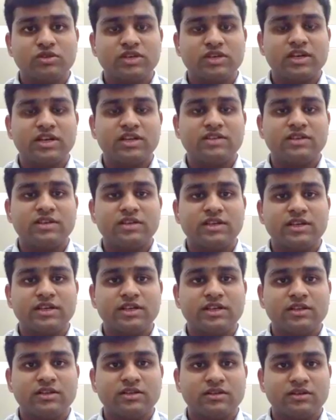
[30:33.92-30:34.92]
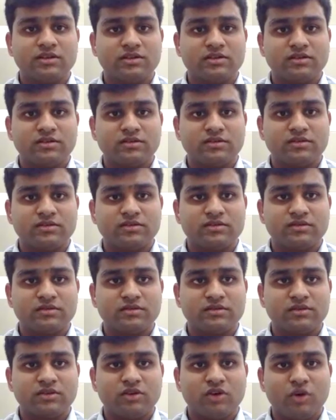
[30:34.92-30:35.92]
So there are certain uh,
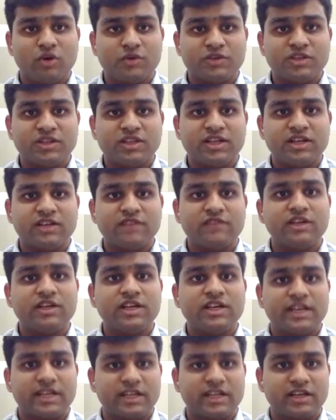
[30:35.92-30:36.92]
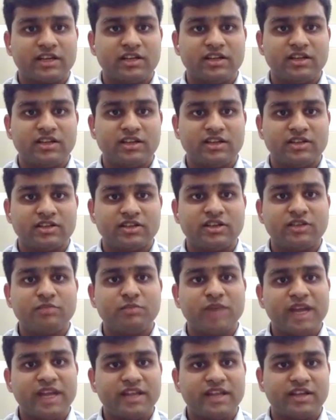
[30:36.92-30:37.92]
optional that are very technical in nature
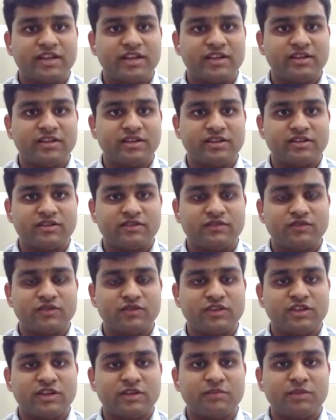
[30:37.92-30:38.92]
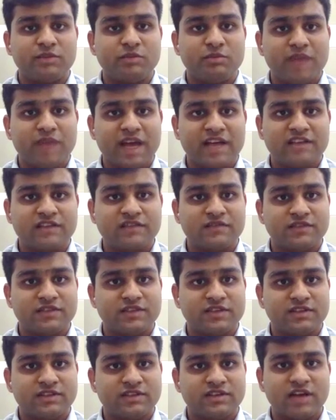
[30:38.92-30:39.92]
and binary in nature. For example, math,
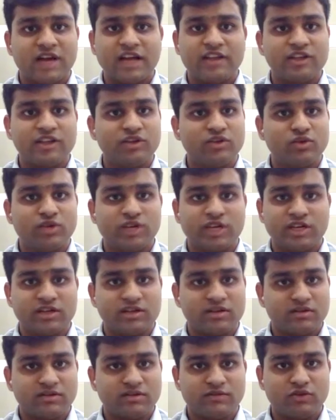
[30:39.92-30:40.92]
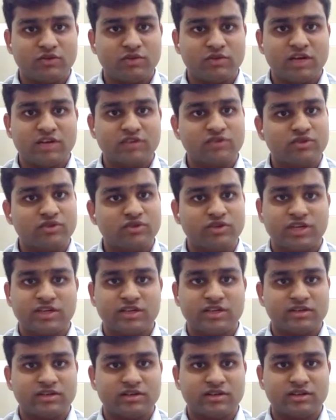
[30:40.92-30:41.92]
physics, either you get full marks or you
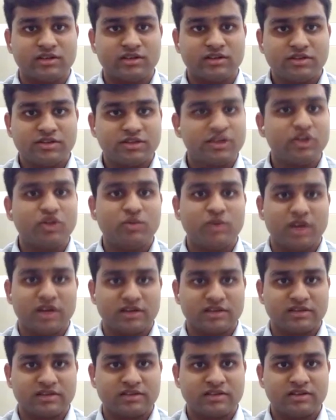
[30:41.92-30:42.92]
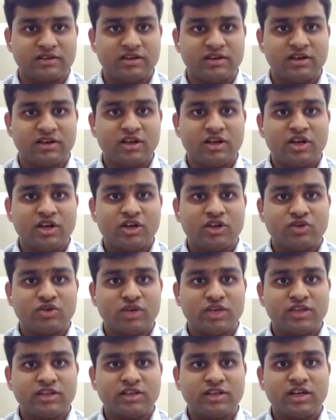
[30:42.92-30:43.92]
get zero marks.
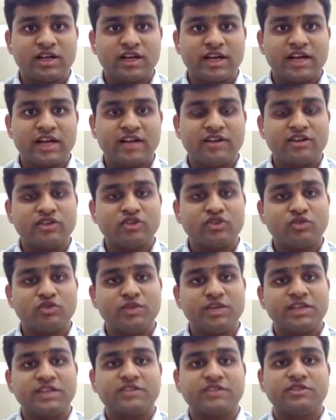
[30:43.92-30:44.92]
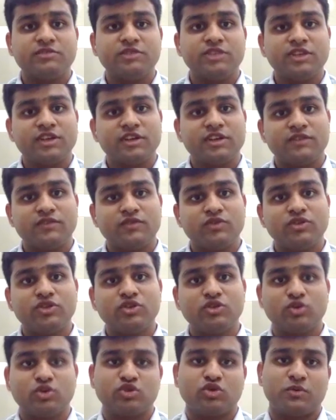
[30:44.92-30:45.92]
So I think a candidate should be extremely careful
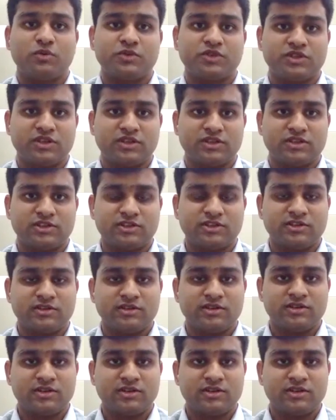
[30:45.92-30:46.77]
in those optionals.